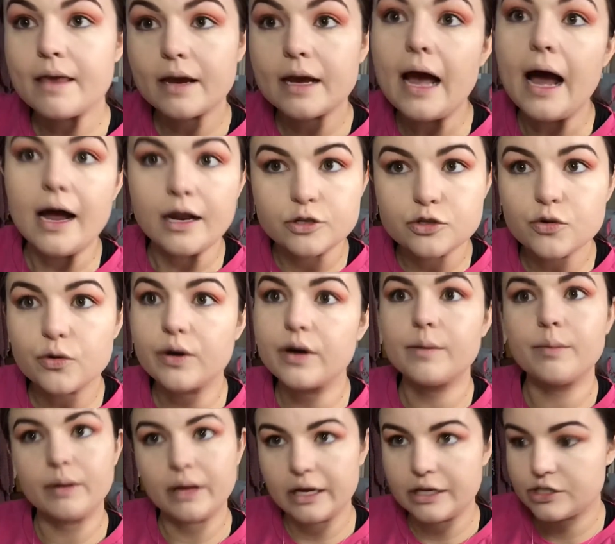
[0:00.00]
contour,
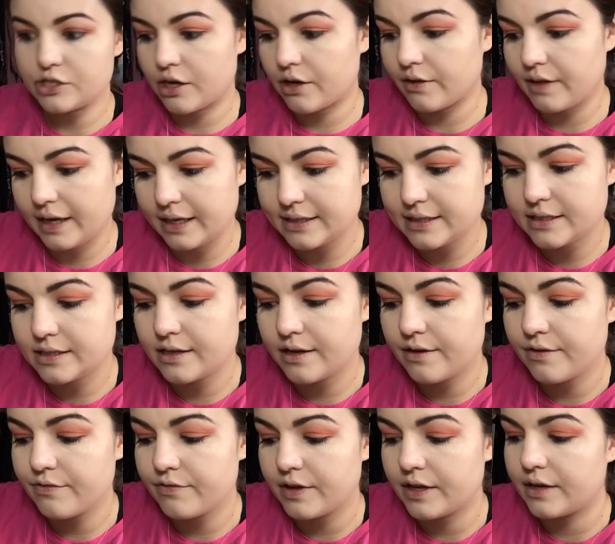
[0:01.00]
blush, all that
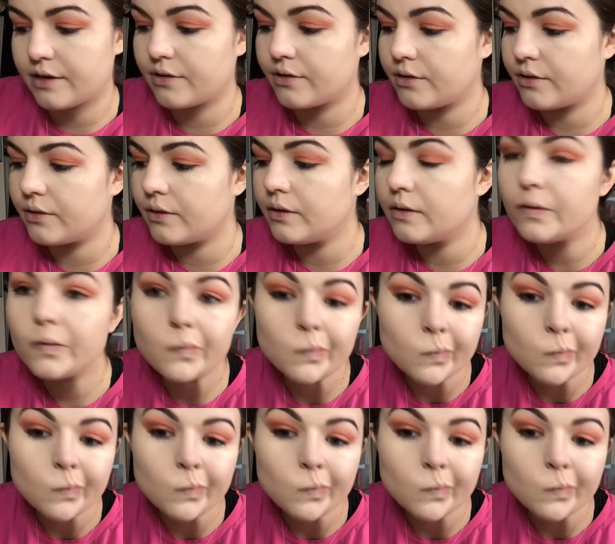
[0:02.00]
stuff, it won't,